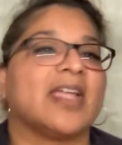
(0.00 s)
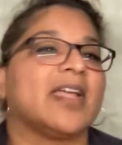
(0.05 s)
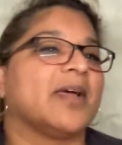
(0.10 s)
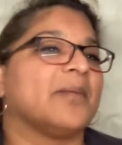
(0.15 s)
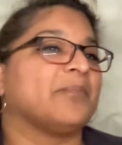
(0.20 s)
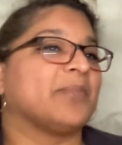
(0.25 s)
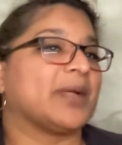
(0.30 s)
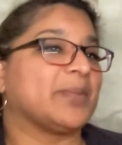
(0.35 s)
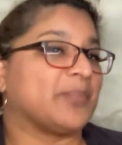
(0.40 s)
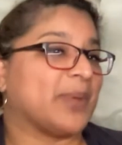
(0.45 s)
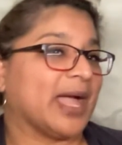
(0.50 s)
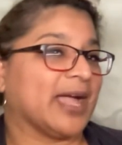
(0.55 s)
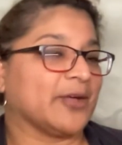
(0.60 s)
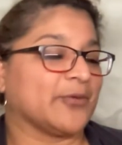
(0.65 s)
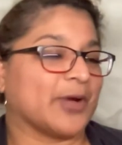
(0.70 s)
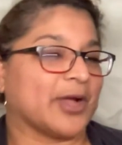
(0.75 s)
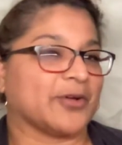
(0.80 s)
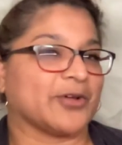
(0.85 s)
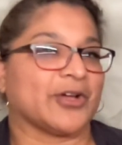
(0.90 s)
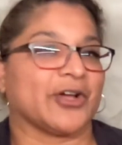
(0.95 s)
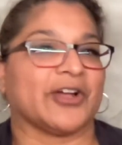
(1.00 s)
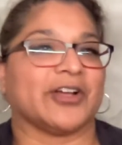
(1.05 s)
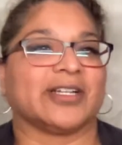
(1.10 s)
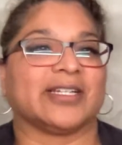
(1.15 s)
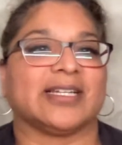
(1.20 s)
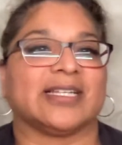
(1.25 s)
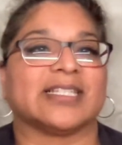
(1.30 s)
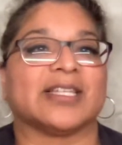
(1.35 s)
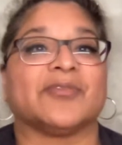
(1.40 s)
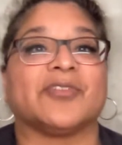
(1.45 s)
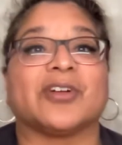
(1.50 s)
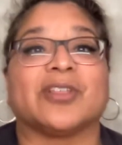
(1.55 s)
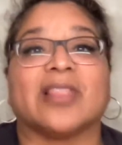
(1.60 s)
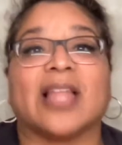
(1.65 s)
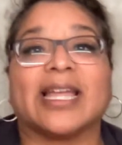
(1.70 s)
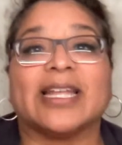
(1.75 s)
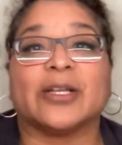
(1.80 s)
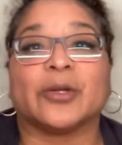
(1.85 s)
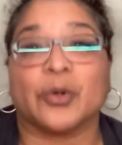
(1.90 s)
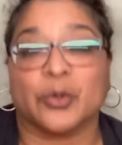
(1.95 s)
My background curtain is of a
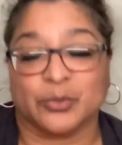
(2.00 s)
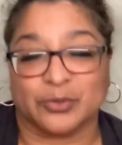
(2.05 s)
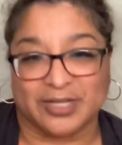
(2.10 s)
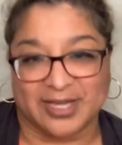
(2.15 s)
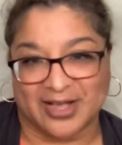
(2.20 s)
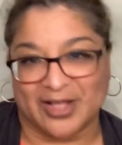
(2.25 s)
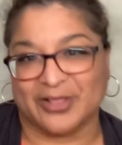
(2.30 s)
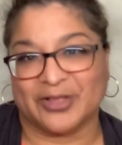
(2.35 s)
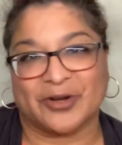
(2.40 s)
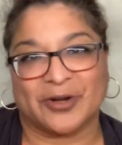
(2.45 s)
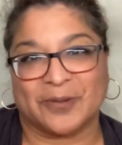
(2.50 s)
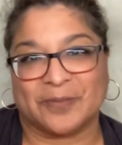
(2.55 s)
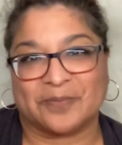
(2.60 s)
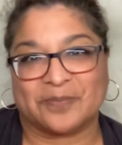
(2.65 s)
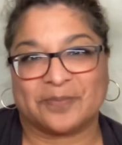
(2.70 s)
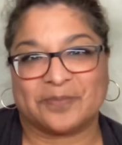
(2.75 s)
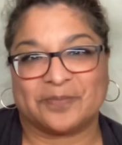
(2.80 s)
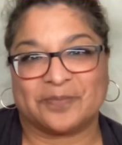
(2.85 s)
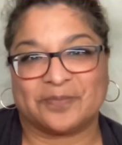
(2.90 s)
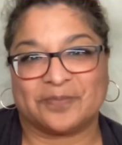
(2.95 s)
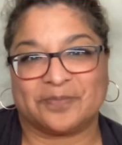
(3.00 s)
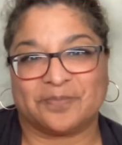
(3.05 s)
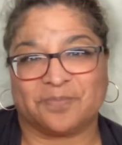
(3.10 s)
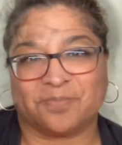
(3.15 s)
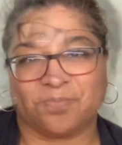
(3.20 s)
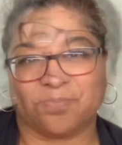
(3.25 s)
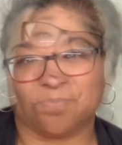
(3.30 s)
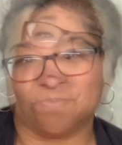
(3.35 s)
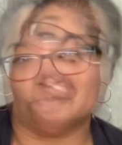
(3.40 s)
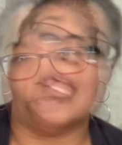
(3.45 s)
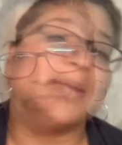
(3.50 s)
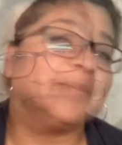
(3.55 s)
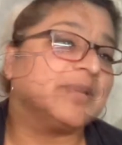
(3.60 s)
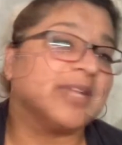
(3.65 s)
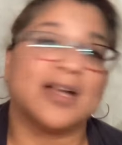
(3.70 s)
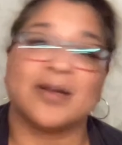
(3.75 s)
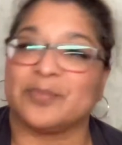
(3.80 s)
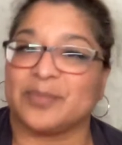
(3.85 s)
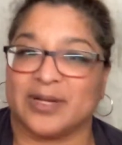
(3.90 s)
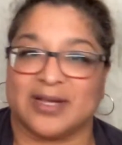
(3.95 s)
light gold color. When I'm
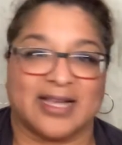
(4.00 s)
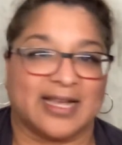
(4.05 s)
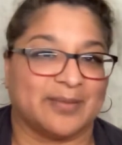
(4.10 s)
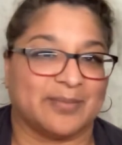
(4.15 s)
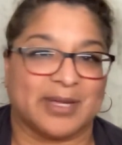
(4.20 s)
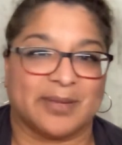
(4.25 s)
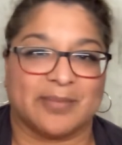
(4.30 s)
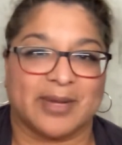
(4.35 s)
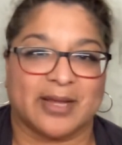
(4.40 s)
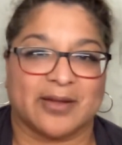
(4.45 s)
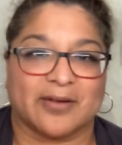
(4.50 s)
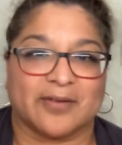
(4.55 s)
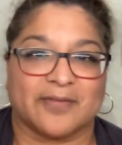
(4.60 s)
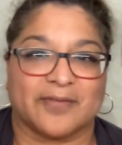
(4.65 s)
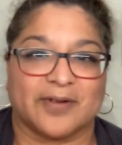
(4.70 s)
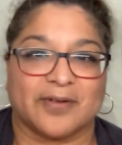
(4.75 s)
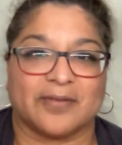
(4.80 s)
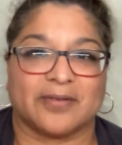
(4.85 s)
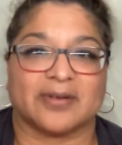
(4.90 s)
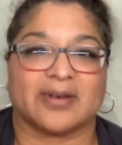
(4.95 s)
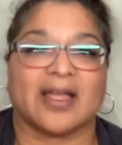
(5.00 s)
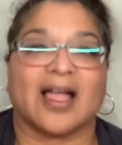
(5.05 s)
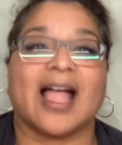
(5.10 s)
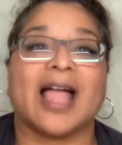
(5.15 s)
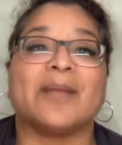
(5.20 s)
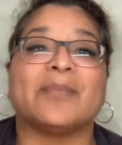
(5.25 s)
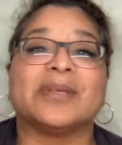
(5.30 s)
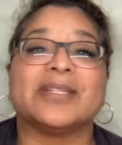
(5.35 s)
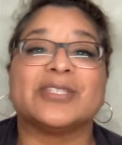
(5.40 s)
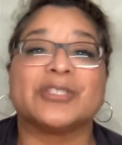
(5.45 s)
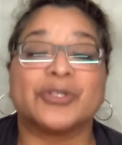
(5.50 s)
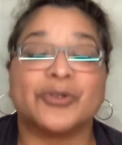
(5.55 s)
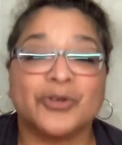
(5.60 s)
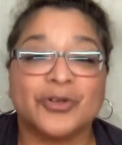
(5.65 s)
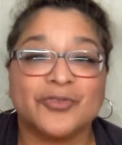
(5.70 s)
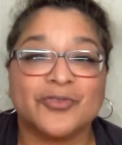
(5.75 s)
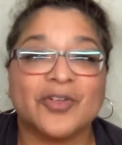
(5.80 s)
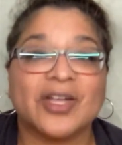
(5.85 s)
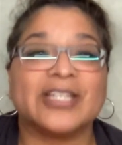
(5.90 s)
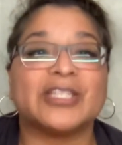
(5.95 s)
not behind my microphone, I'm a
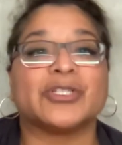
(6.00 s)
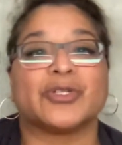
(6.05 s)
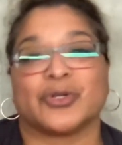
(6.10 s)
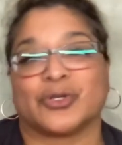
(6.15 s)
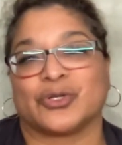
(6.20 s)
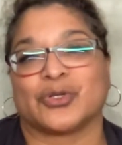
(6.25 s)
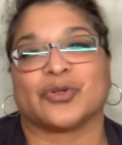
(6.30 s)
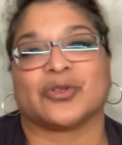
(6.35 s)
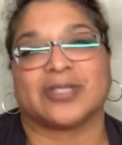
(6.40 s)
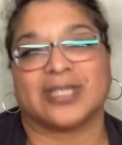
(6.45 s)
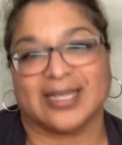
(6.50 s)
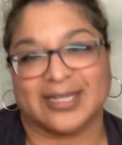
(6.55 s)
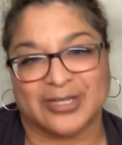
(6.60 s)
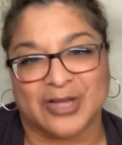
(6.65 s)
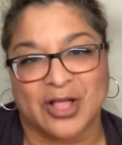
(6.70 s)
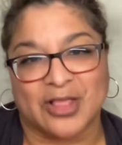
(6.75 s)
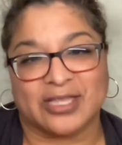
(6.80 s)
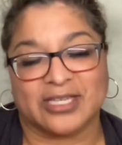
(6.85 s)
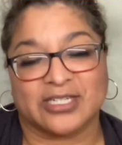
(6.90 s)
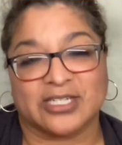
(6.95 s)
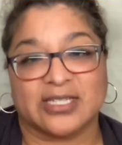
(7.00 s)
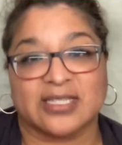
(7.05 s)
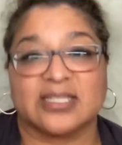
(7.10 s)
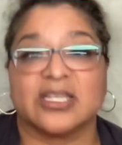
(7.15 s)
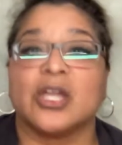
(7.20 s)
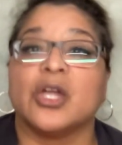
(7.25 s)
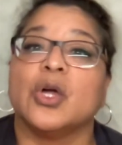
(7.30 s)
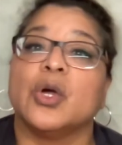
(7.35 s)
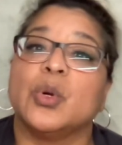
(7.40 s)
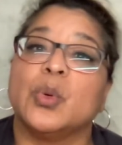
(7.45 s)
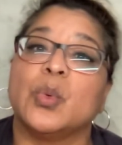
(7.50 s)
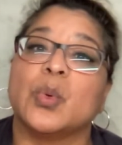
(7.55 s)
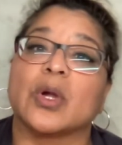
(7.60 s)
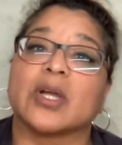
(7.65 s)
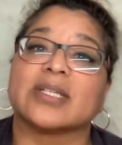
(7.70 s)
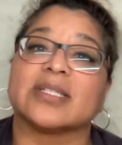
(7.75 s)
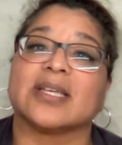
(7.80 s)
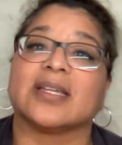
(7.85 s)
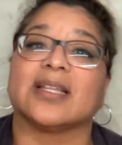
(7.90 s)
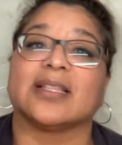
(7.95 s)
certified surgical technologist who
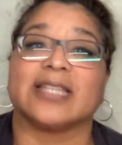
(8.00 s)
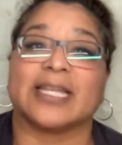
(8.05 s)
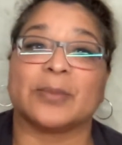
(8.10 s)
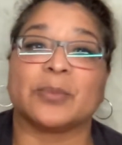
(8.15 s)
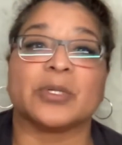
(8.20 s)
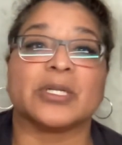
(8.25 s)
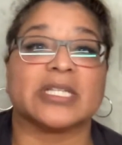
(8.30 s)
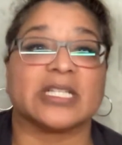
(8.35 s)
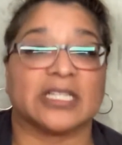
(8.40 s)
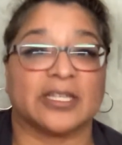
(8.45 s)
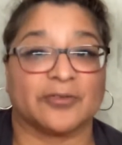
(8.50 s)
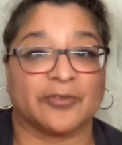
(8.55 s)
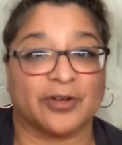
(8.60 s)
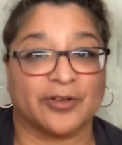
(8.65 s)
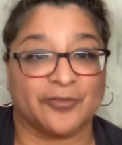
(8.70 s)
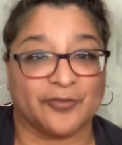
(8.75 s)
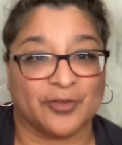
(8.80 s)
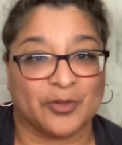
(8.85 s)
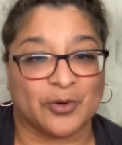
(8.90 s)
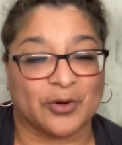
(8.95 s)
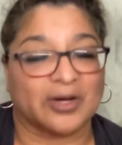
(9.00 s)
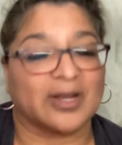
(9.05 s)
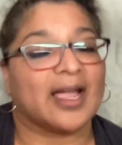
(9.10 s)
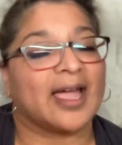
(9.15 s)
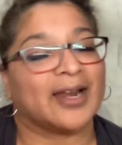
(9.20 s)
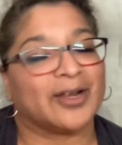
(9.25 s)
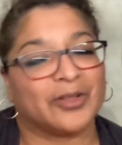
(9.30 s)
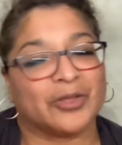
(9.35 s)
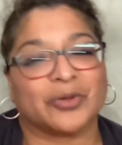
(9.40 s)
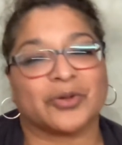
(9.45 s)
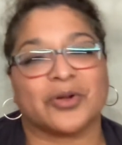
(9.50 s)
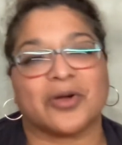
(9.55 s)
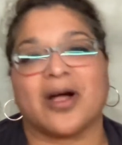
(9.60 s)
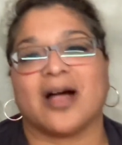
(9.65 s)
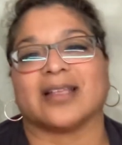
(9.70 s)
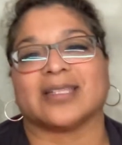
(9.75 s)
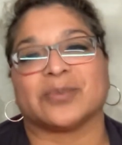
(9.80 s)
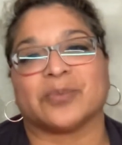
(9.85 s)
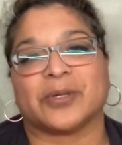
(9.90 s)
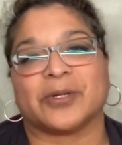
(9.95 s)
works on the labor and delivery floor at a local
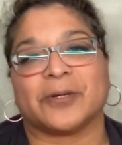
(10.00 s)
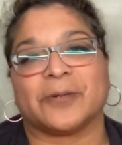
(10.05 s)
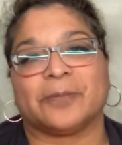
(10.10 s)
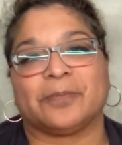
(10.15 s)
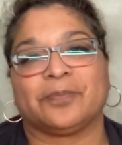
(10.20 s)
hospital.